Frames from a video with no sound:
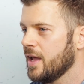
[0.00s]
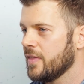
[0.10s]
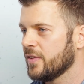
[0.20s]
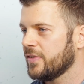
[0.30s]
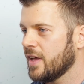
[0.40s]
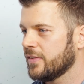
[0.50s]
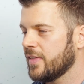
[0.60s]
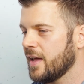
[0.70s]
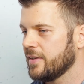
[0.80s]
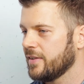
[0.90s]
in the sense
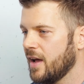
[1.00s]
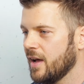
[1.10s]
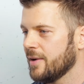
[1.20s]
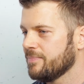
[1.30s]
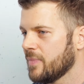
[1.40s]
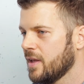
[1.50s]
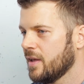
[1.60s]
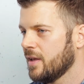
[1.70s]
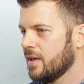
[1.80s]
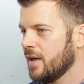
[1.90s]
that
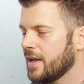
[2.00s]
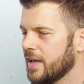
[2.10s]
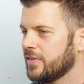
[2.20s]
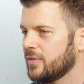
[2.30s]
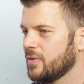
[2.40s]
I guess